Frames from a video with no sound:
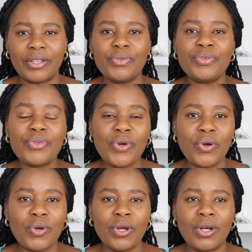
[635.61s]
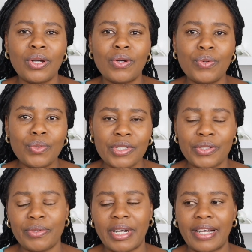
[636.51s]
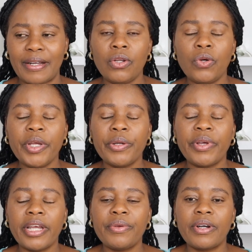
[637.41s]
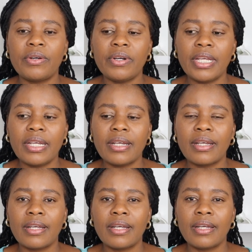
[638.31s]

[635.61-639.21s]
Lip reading: You know whose you are. Knowing where you are going